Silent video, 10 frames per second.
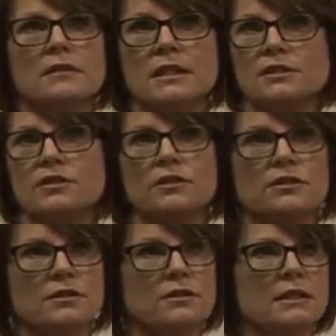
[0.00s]
teachers,
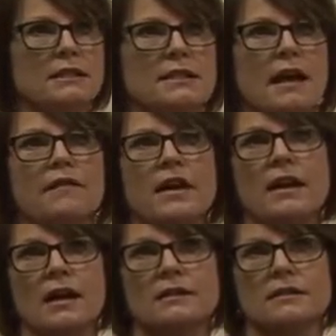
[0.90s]
students, staff had
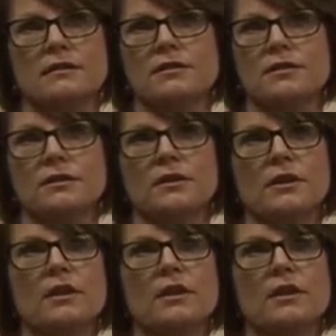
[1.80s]
access to.